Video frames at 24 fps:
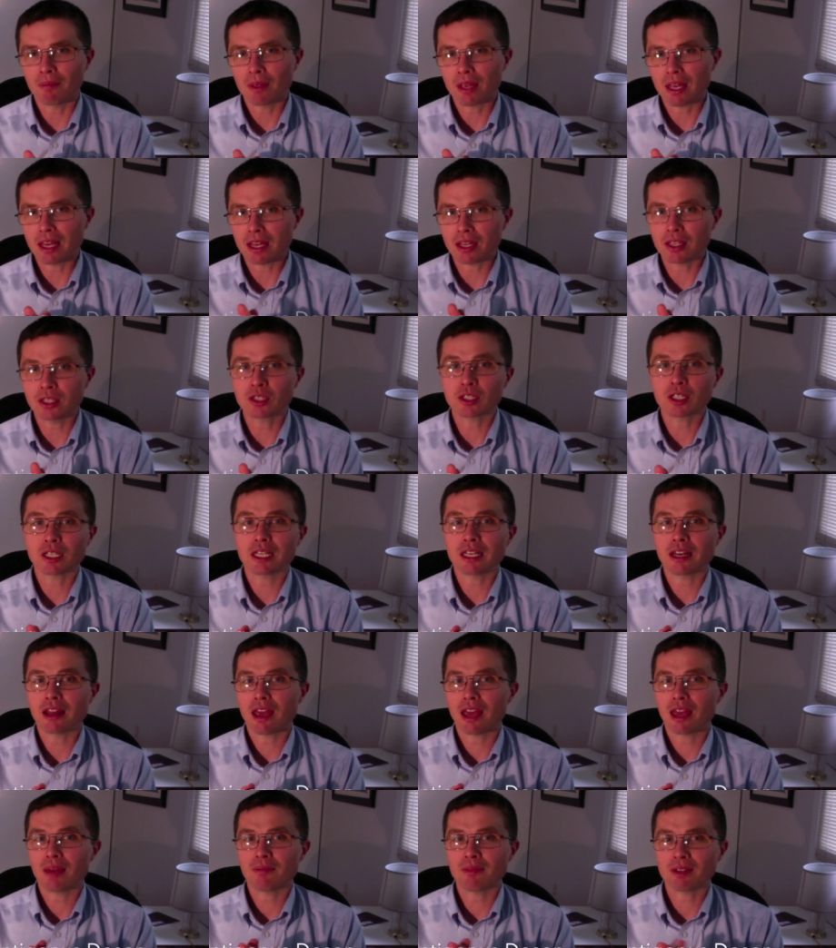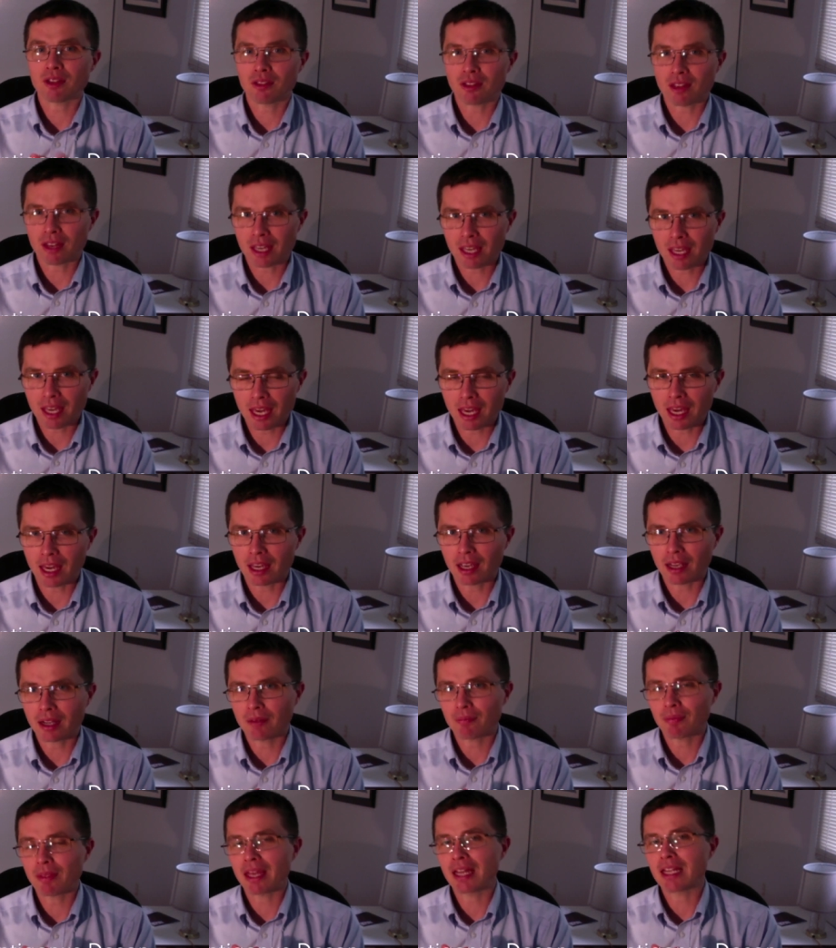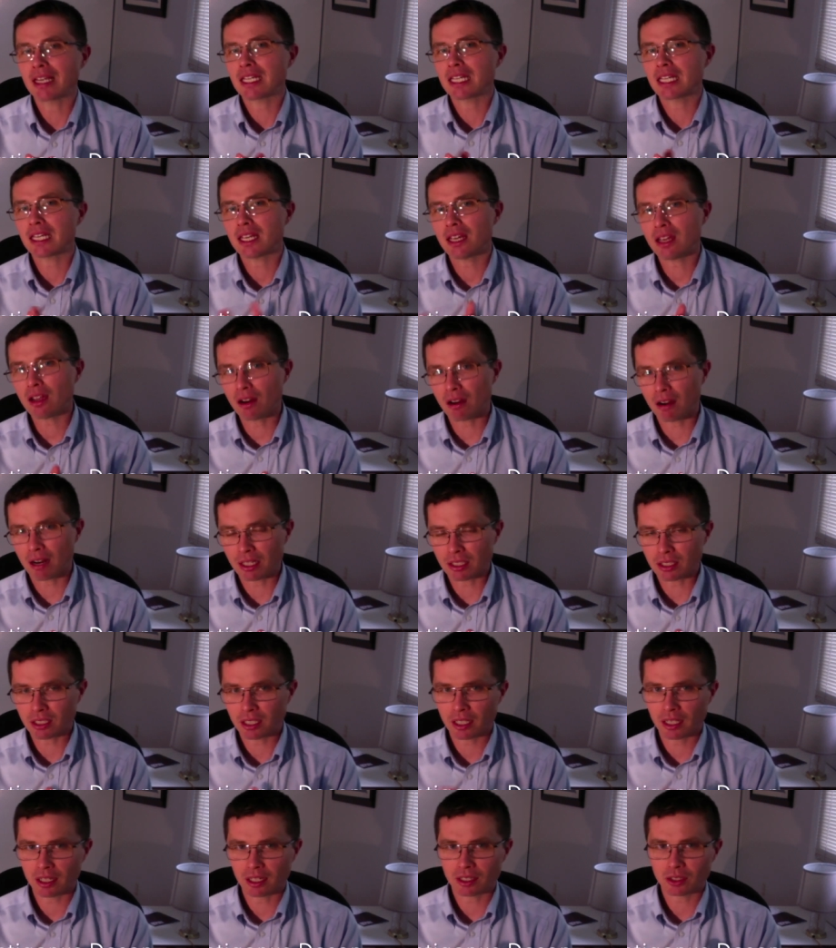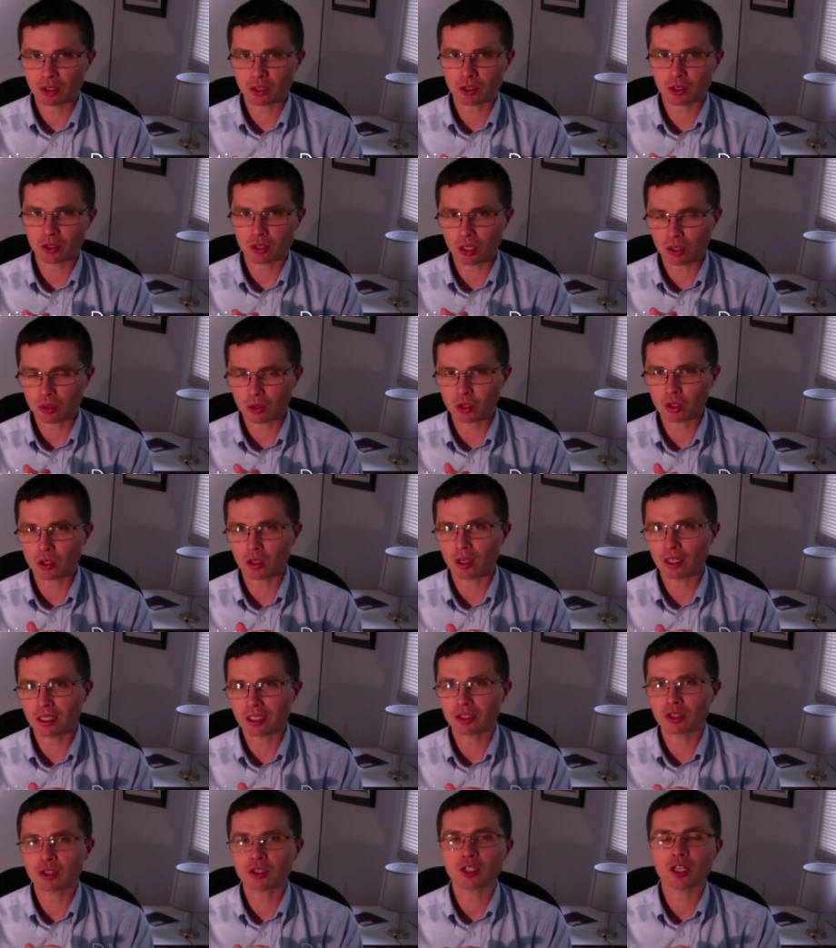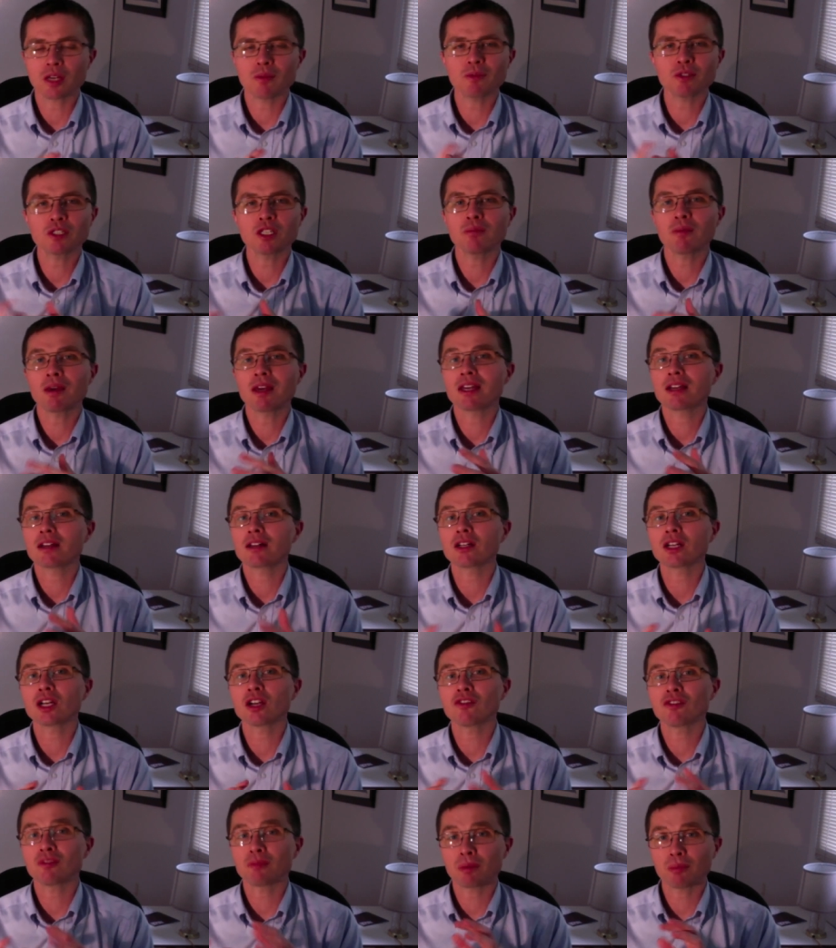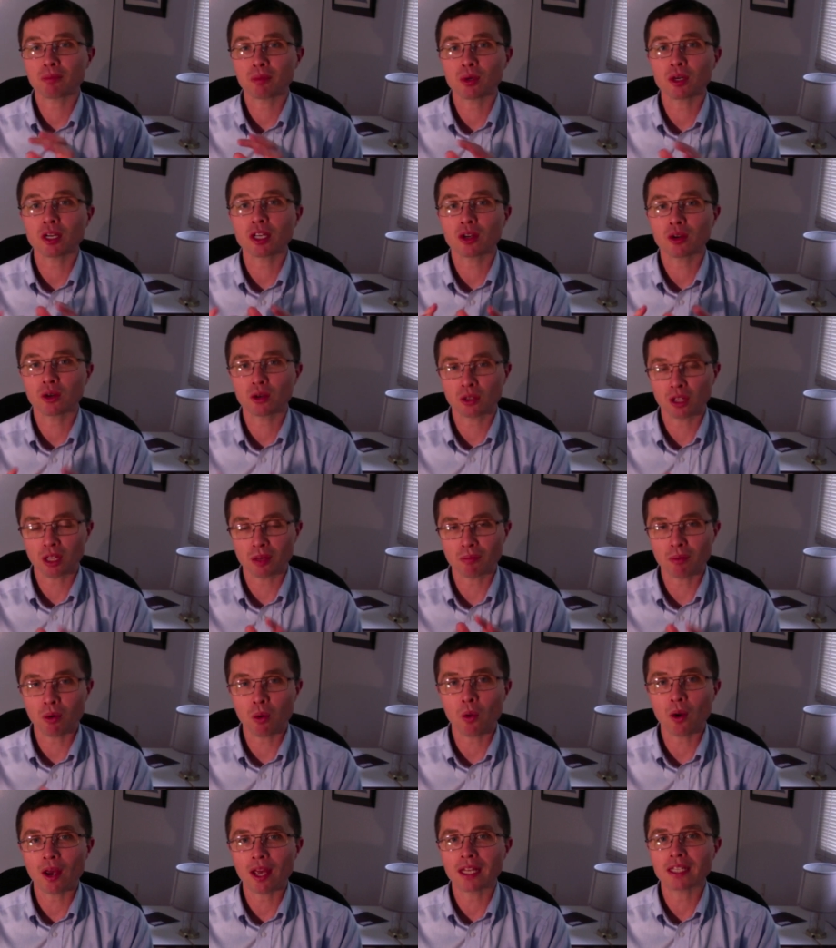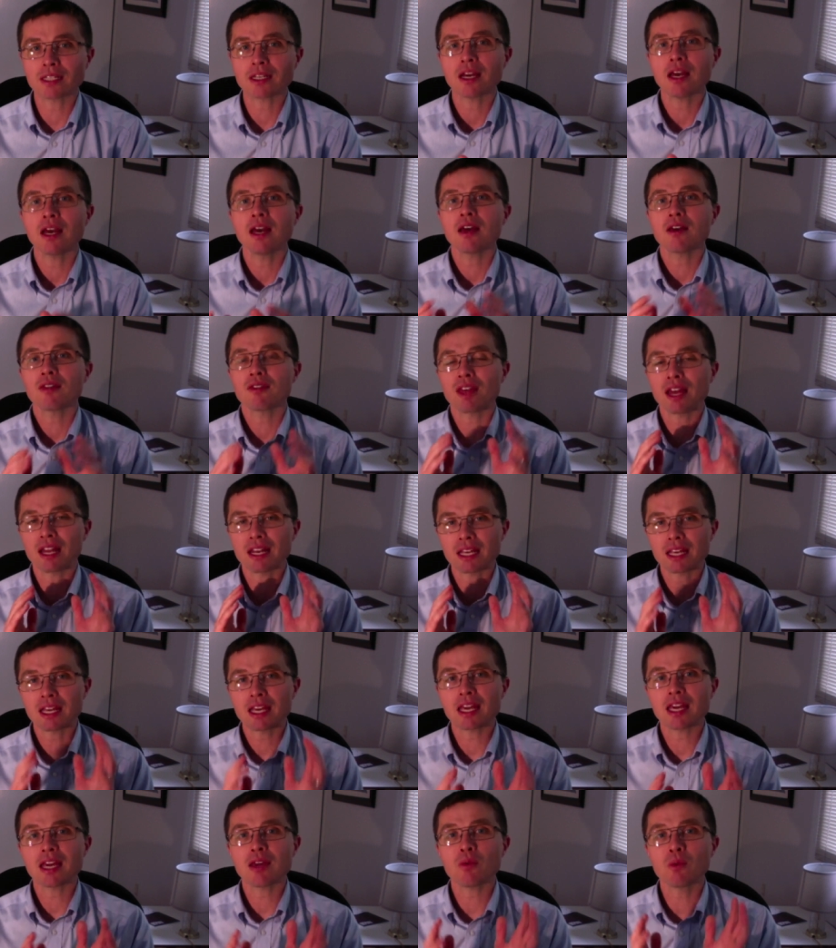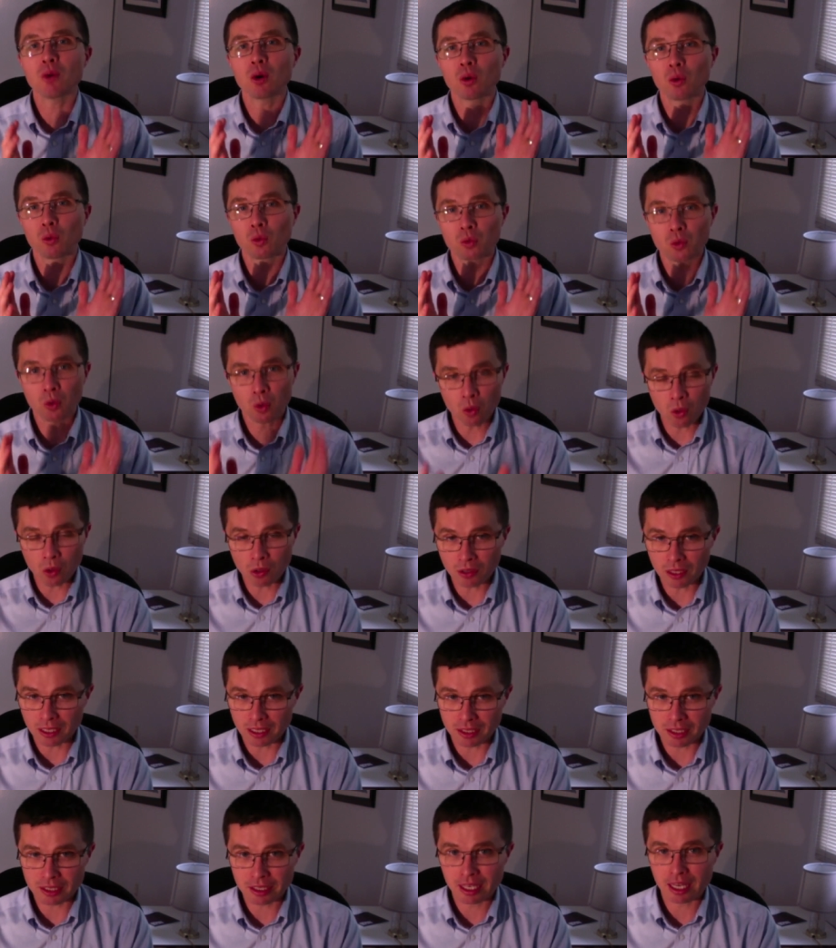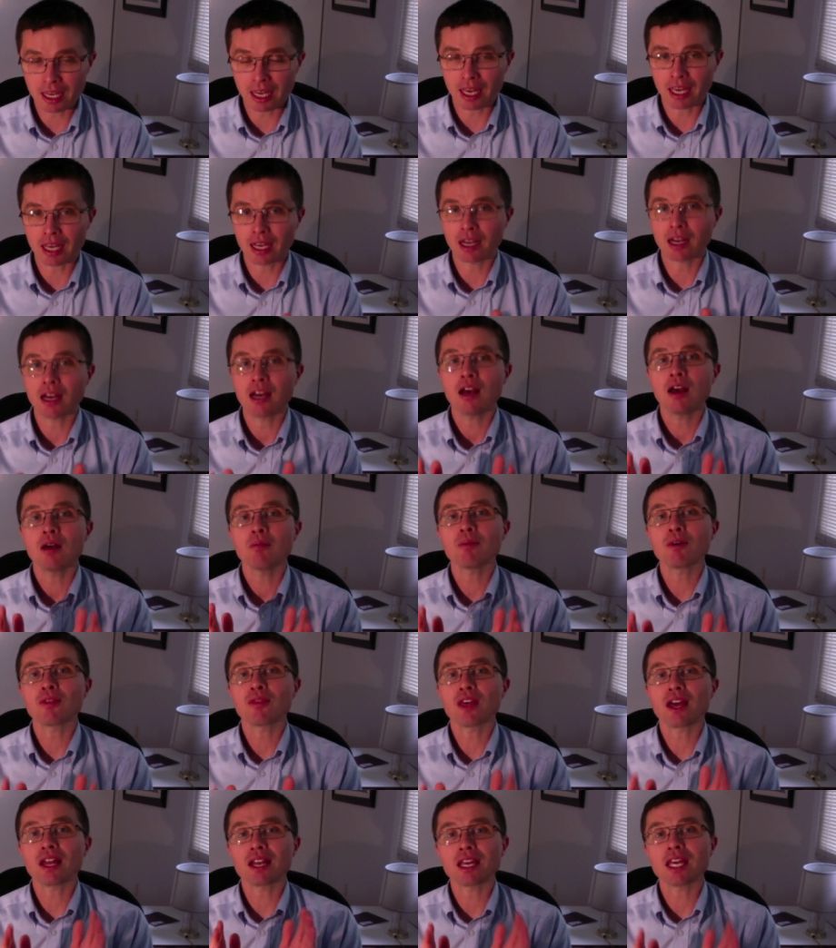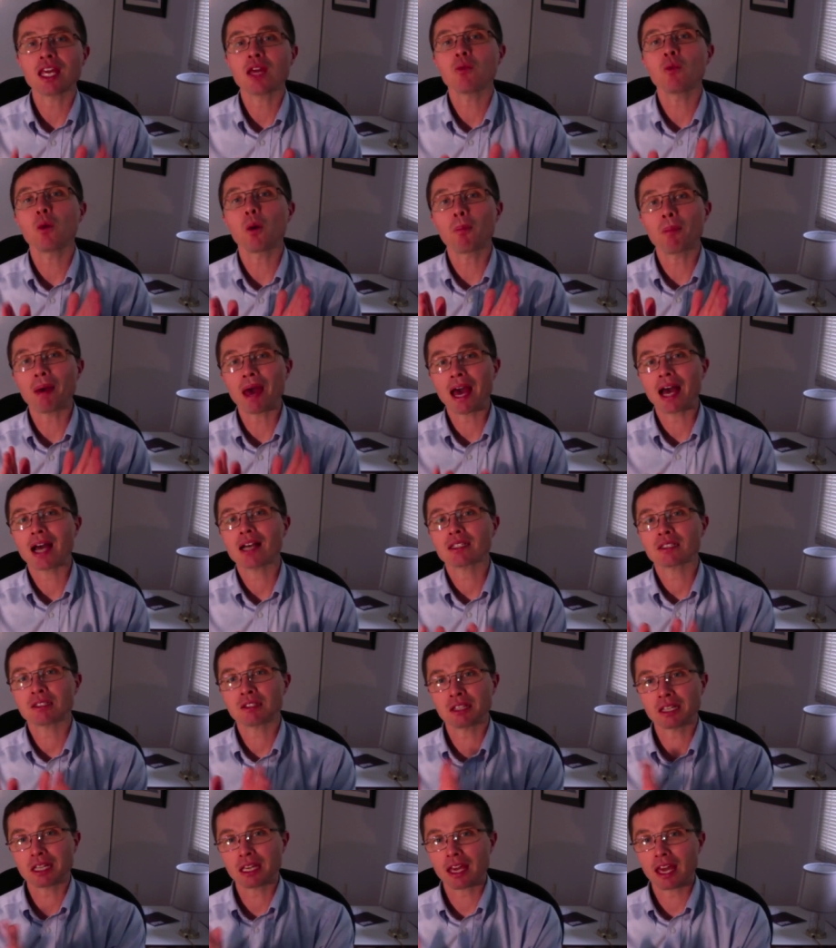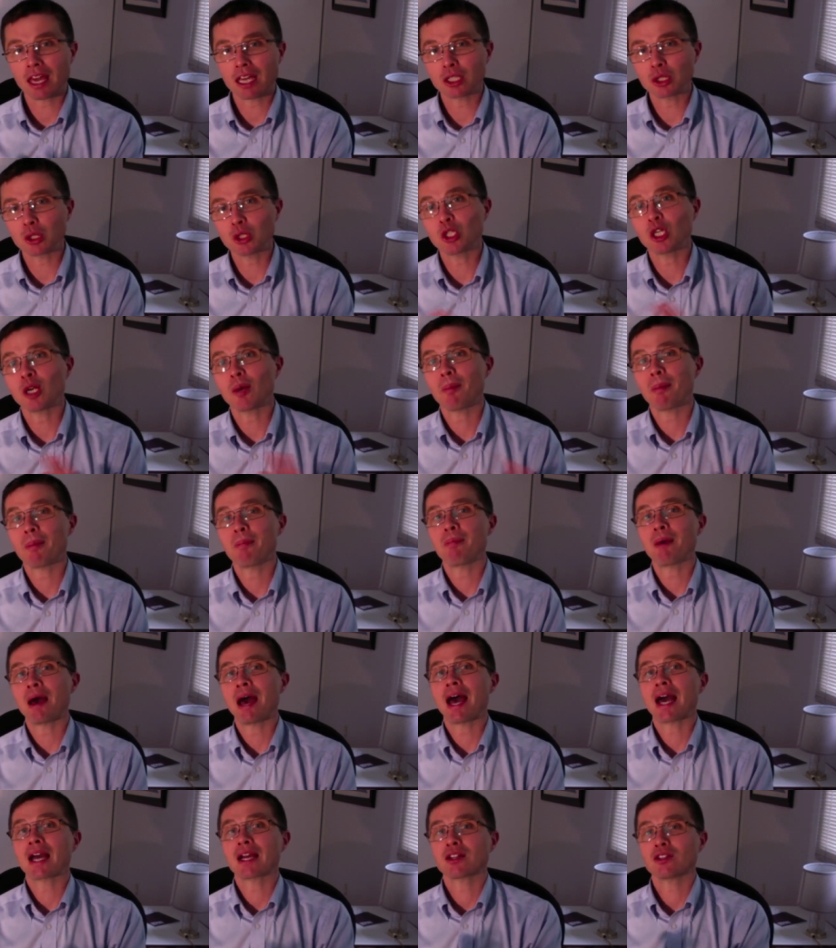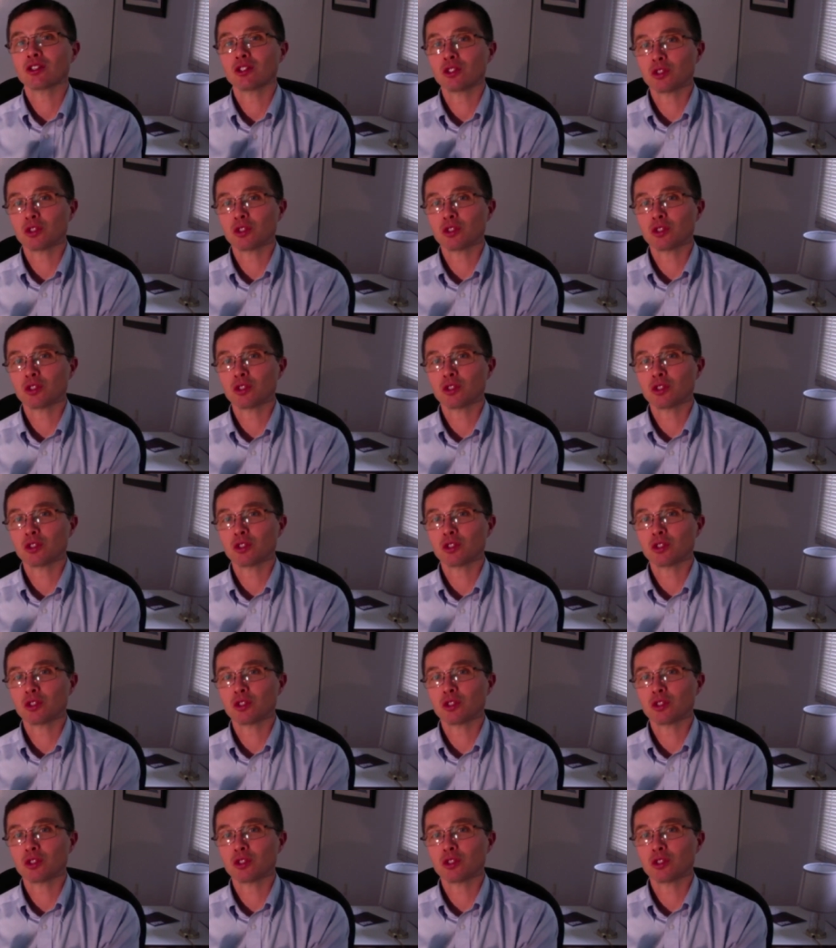is named the king. And here, Antigonus Doson seems to make it clear from a pretty early point that he will rule as king, but that he will pass the kingship back